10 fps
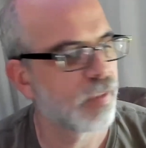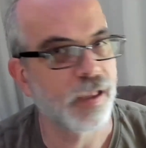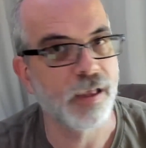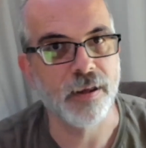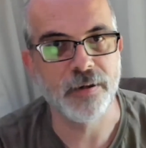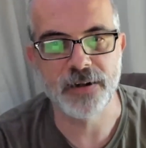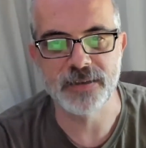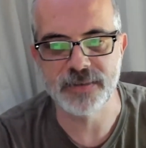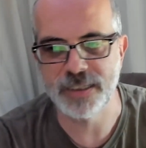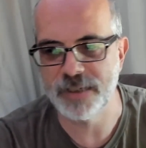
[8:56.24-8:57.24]
And you
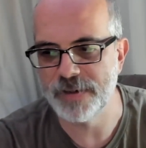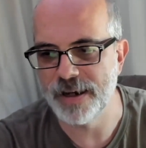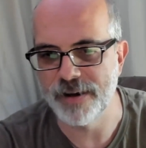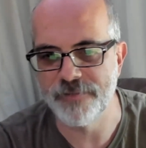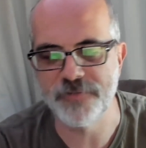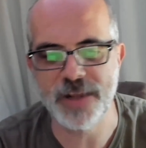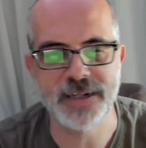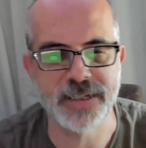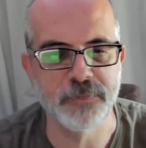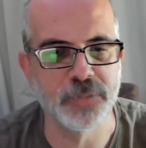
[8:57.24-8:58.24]
can see we have
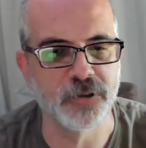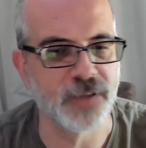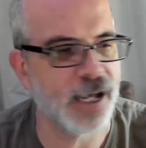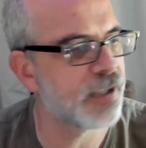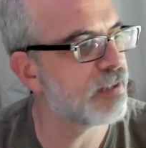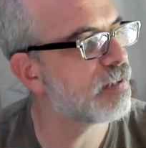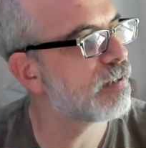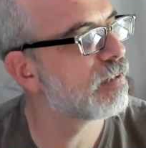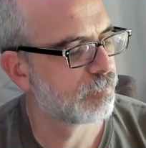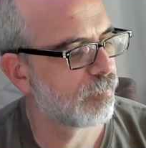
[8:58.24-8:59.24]
flashing blue light
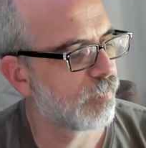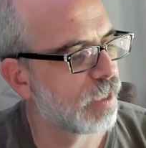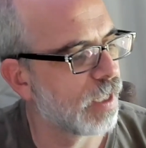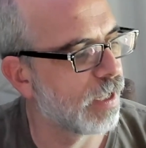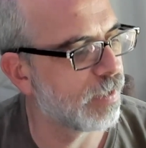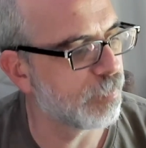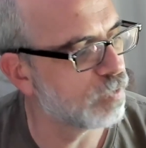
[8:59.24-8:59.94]
and the blue